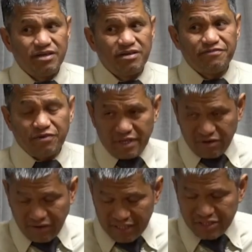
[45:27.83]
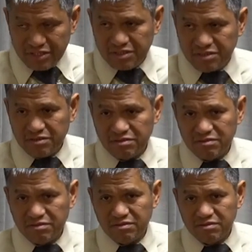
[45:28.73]
for the crisis
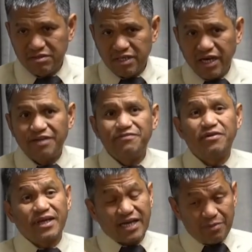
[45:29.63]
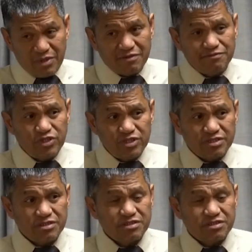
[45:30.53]
and for the coming of Jesus.